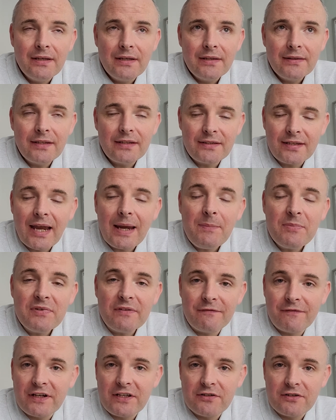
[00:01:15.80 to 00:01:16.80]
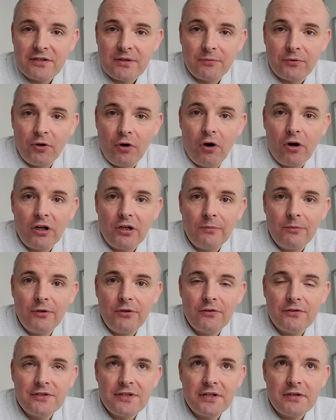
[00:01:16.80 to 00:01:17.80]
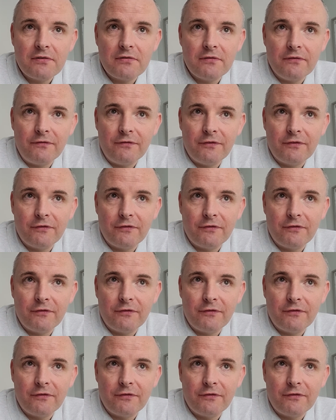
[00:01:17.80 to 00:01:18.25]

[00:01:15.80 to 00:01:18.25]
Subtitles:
The types of features I'm talking about on Xero